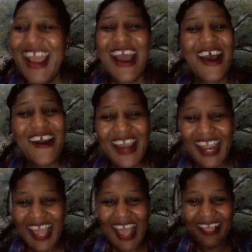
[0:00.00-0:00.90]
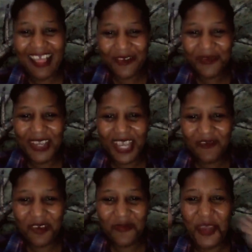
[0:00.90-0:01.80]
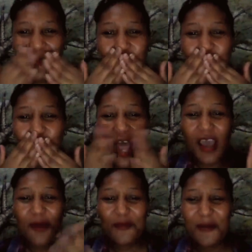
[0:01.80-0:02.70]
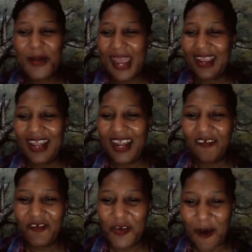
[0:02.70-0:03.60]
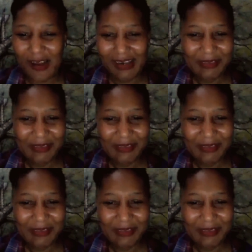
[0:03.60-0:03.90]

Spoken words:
All right, and that will be it from me. Mwah. Bye-bye. Love you all.